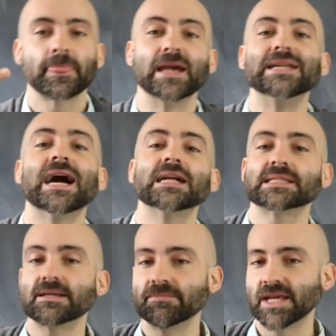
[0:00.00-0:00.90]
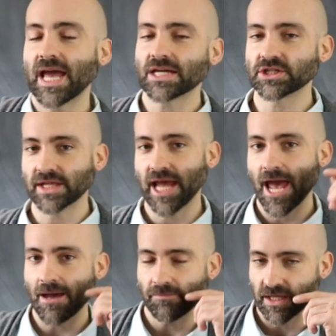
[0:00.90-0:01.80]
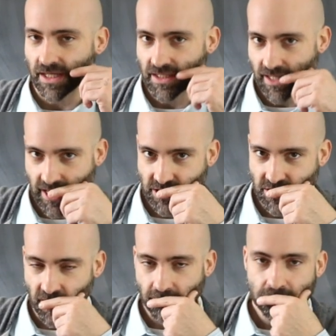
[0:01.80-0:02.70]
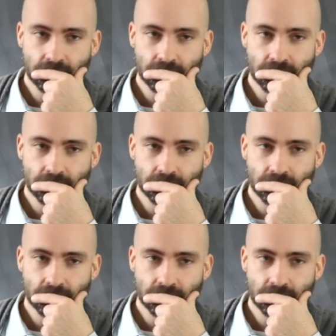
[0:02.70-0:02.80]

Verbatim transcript: and not something actually happening in nature.